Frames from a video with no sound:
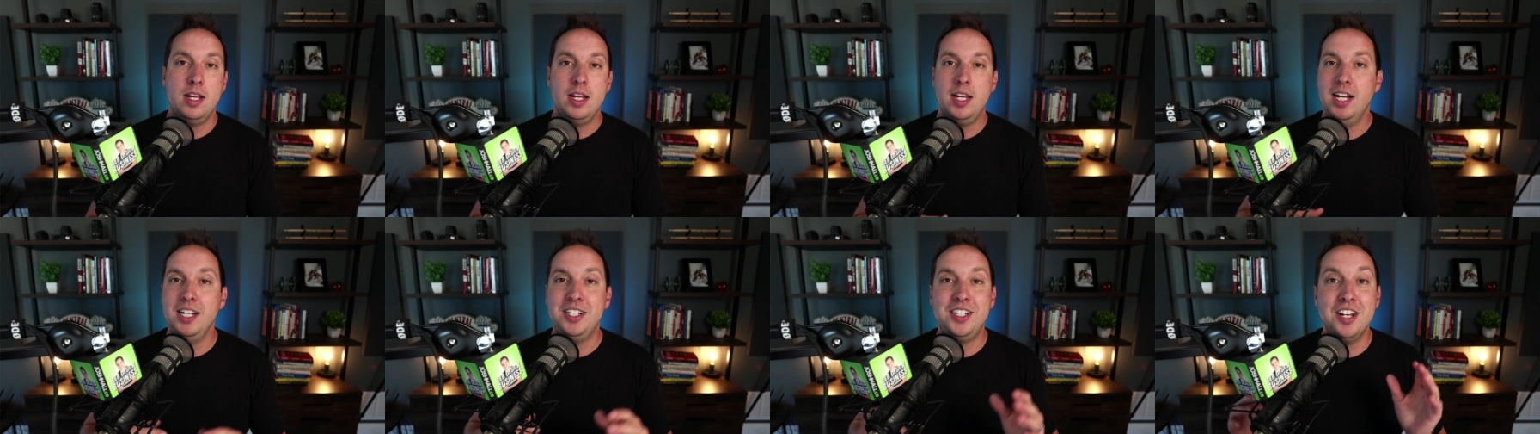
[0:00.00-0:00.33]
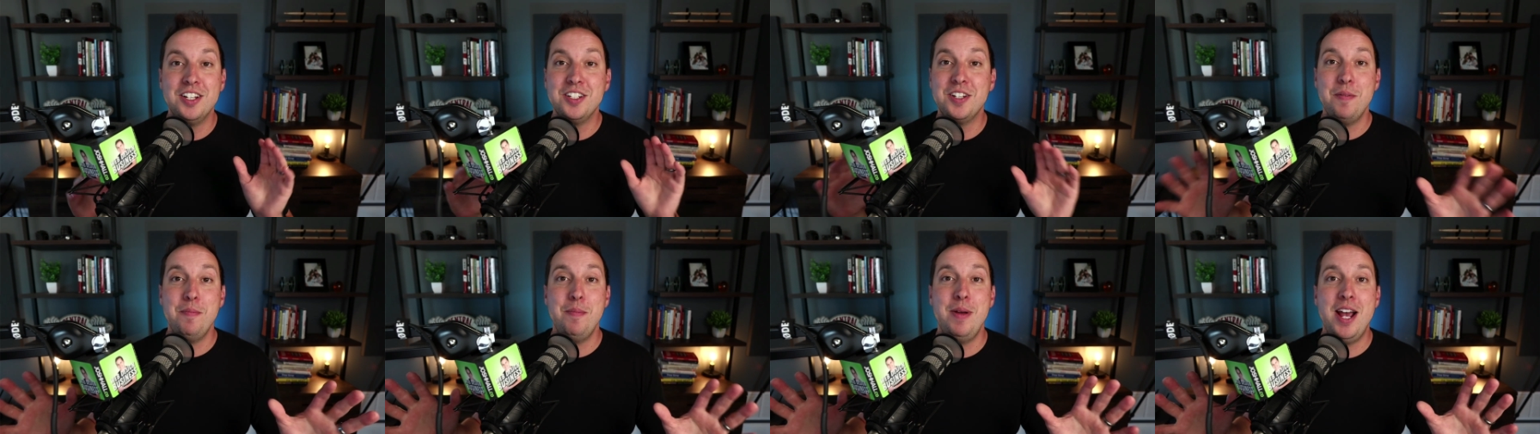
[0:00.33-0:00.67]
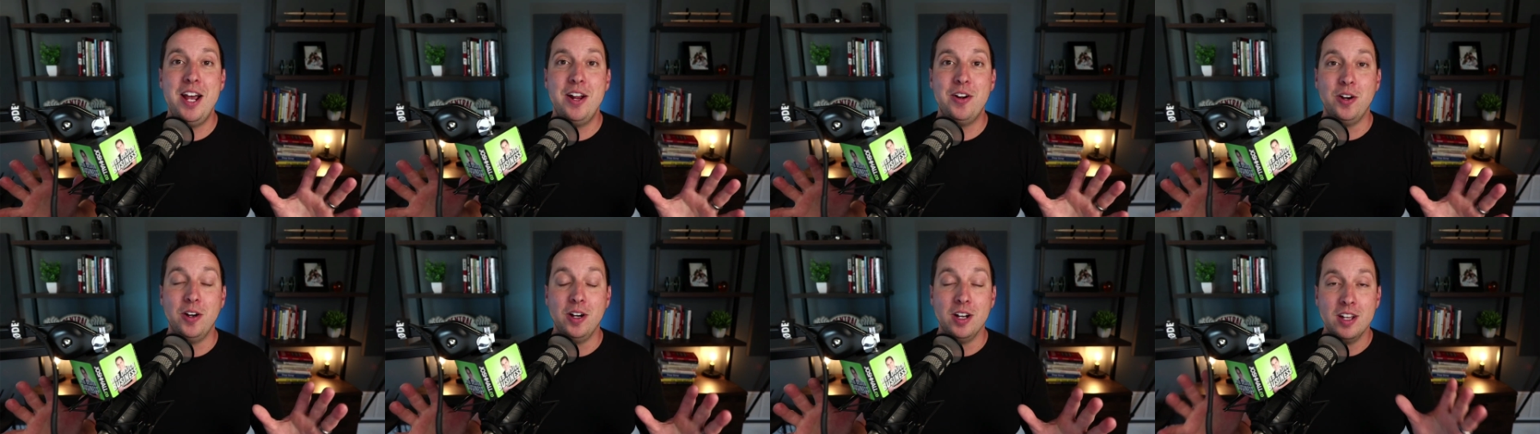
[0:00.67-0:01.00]
It doesn't
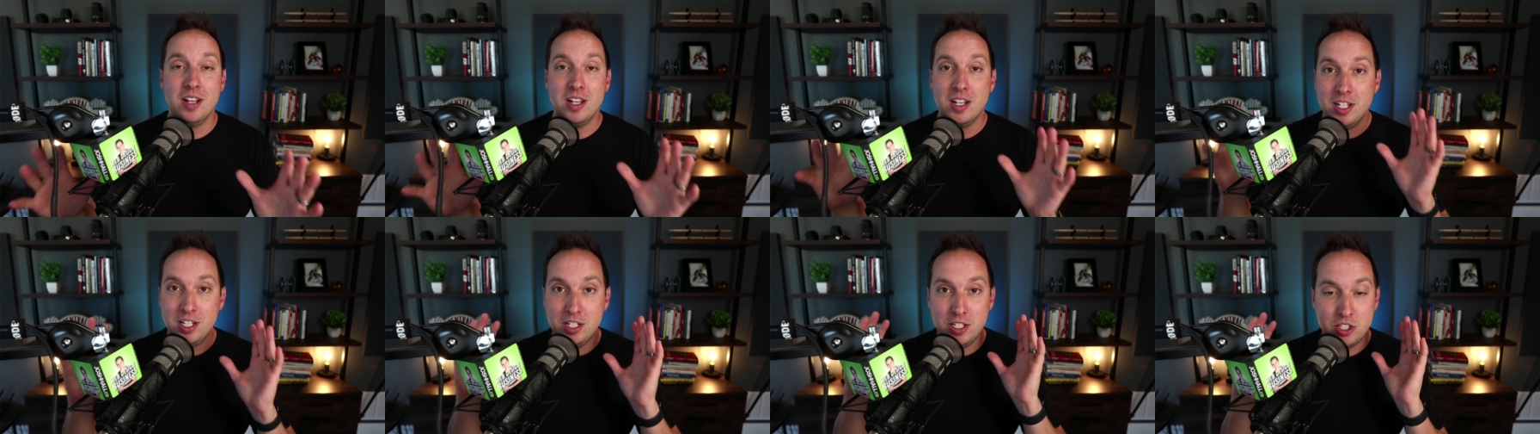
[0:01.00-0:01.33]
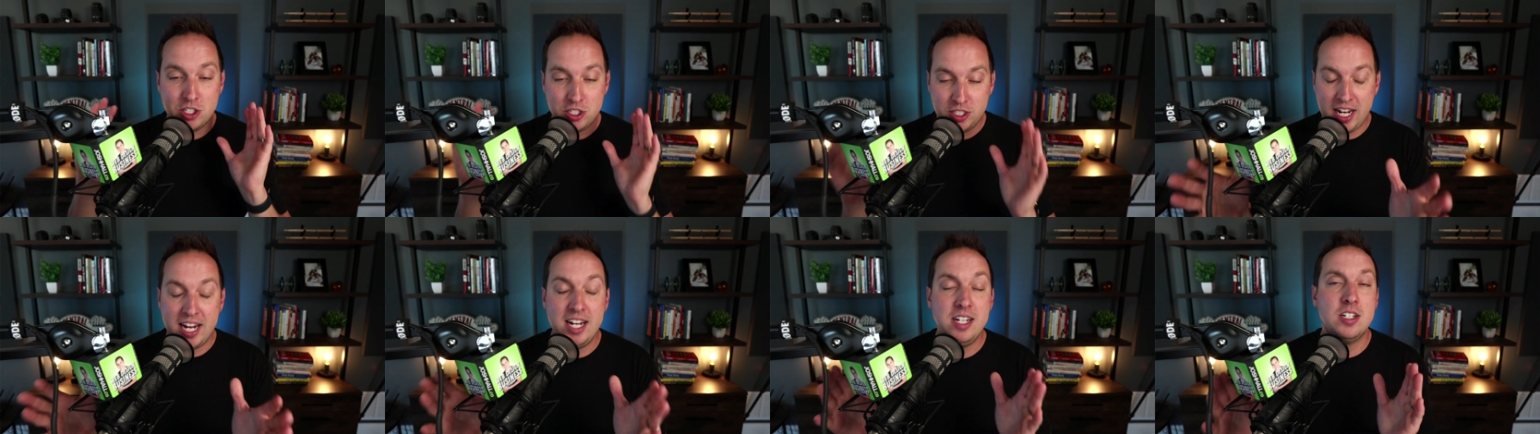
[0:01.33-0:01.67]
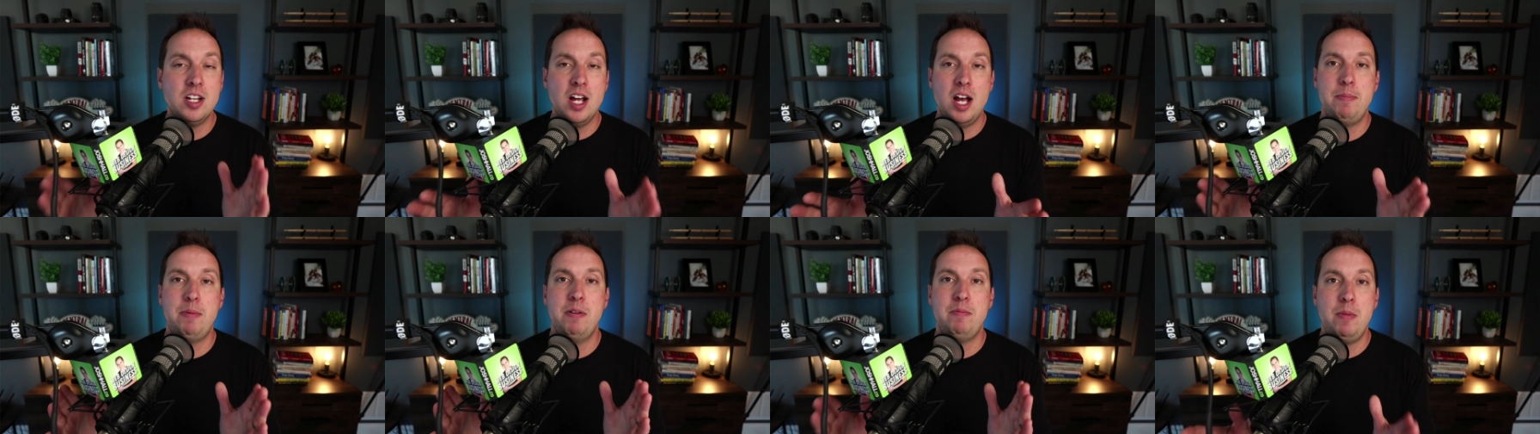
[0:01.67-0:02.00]
matter. Stay
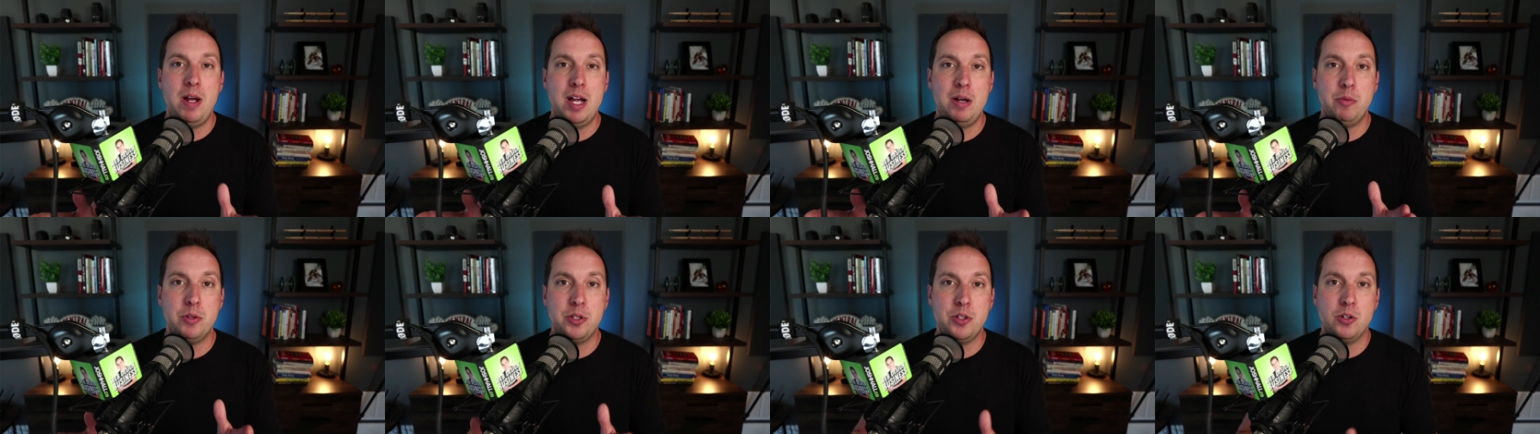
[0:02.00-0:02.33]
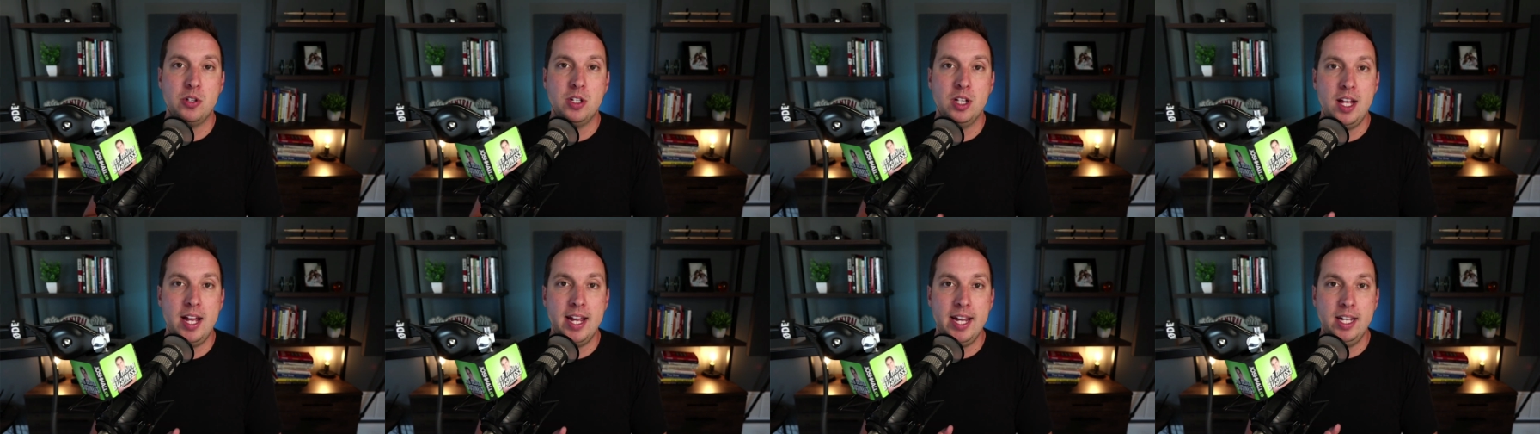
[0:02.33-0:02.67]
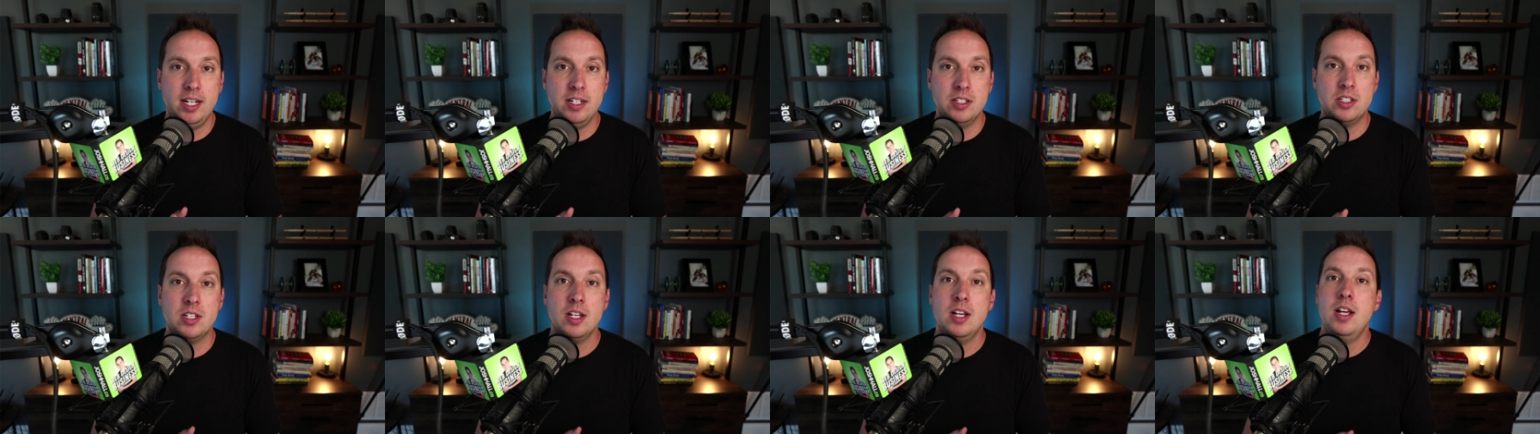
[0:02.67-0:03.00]
top of mind with your
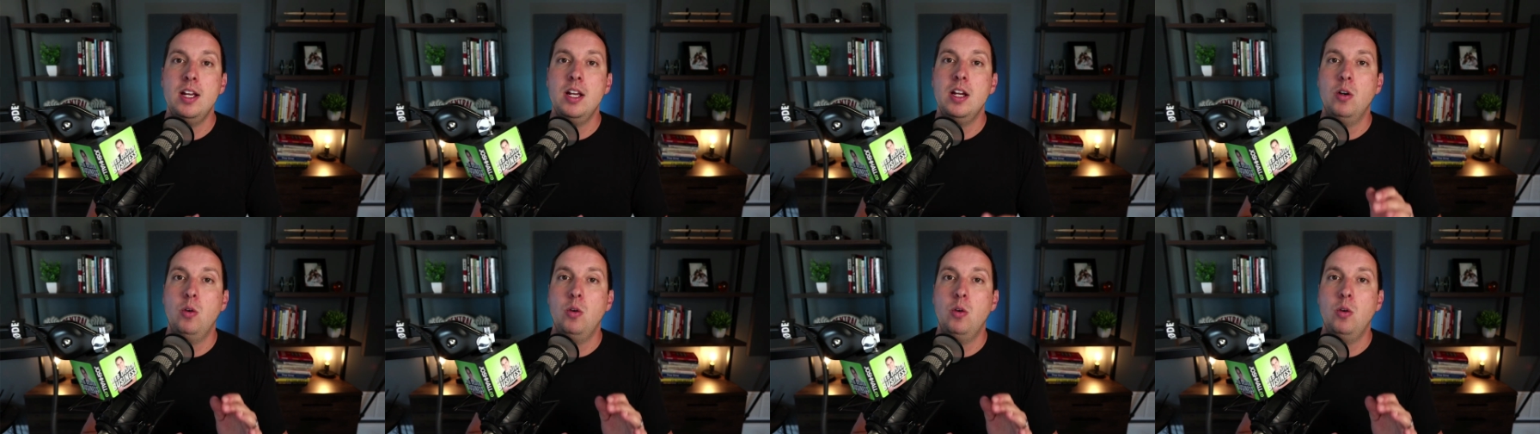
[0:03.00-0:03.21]
clients.